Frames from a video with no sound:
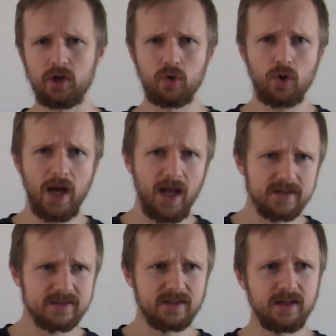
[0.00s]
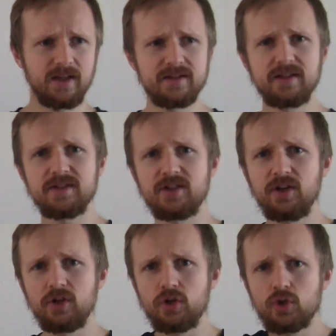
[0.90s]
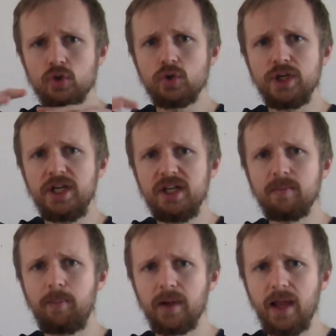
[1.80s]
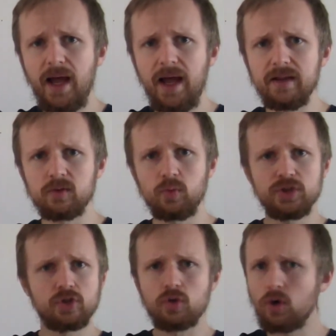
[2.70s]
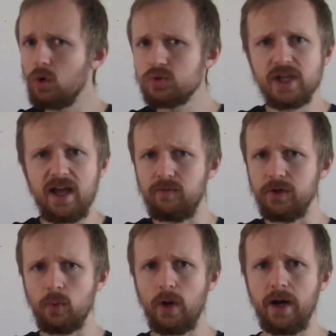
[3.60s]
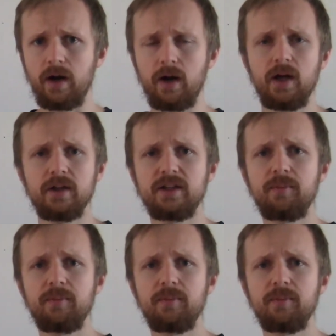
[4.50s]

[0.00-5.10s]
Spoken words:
Grass is this green plant which grows everywhere.